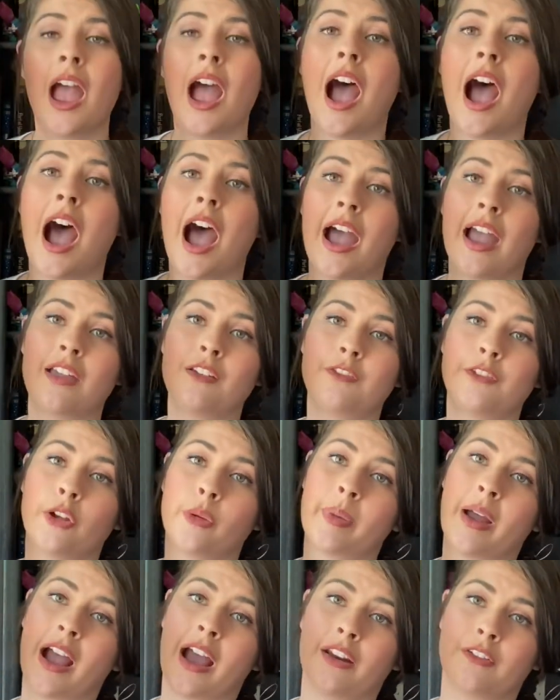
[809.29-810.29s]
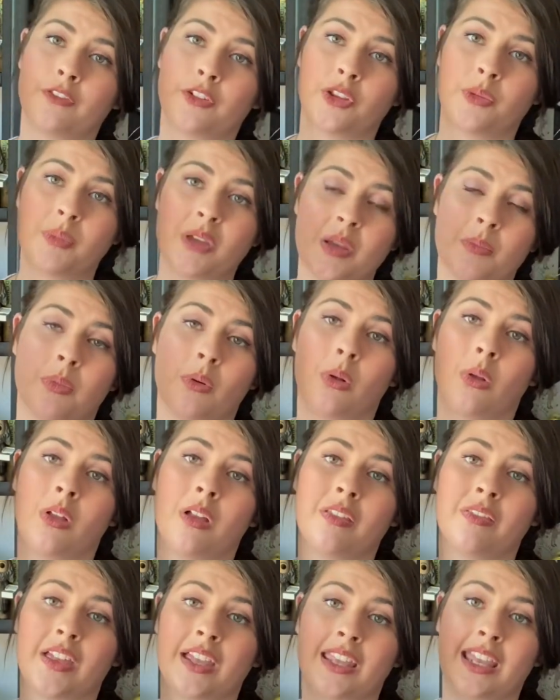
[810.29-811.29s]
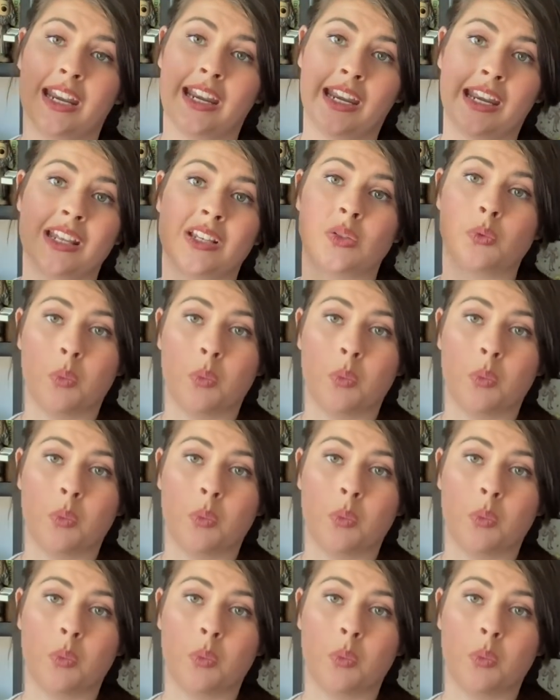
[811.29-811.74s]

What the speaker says: I feel bad for the people that get in his